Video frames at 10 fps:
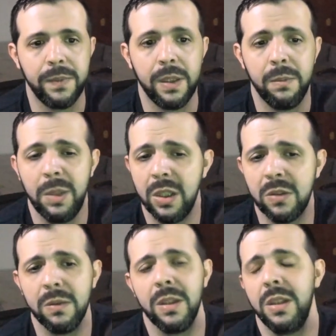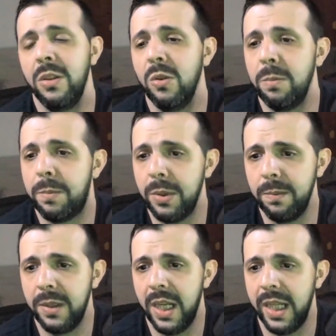Because you improve
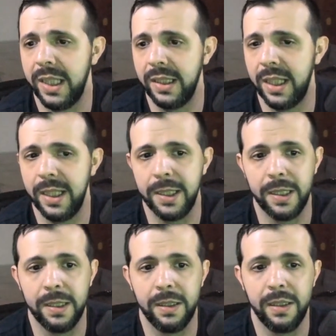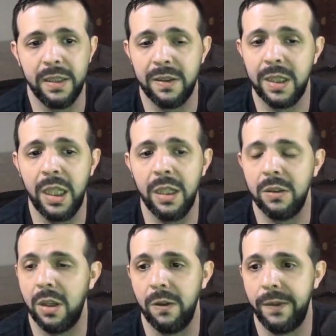the skills
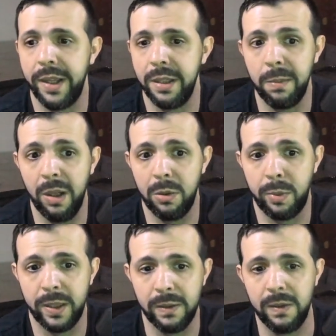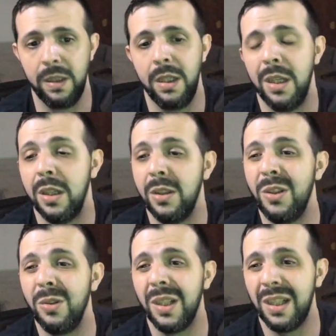of the developers,
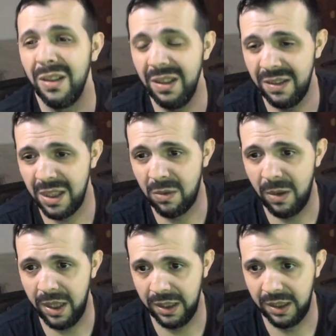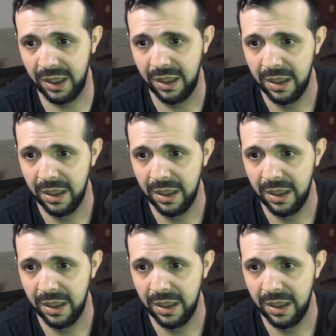you increase the quality.